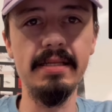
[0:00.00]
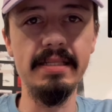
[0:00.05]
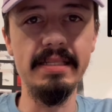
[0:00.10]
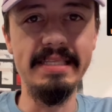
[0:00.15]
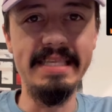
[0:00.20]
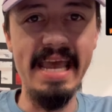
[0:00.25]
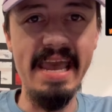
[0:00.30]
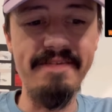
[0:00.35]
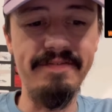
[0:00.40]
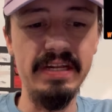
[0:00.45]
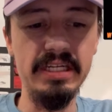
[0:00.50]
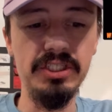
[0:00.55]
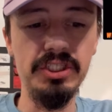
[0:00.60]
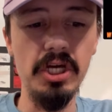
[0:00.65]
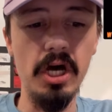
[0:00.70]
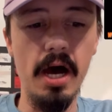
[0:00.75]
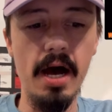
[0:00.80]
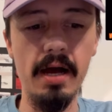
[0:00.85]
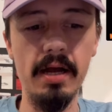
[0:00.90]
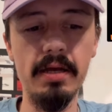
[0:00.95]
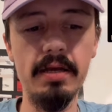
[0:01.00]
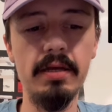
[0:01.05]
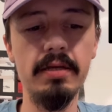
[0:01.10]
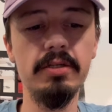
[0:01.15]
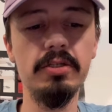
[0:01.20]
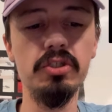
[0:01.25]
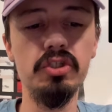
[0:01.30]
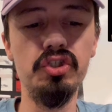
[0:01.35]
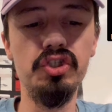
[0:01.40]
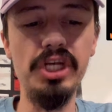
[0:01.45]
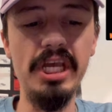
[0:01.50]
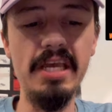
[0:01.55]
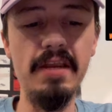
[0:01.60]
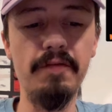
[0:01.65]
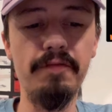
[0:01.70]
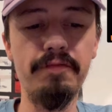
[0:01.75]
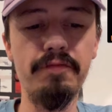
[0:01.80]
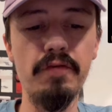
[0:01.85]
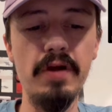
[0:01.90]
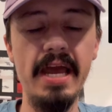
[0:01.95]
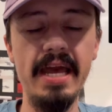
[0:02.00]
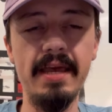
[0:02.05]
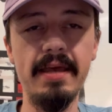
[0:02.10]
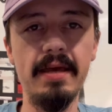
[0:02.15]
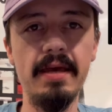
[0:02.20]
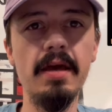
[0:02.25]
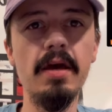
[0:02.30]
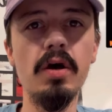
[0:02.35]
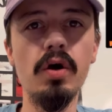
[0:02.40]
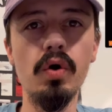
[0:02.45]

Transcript: David Talk, Gene Frick.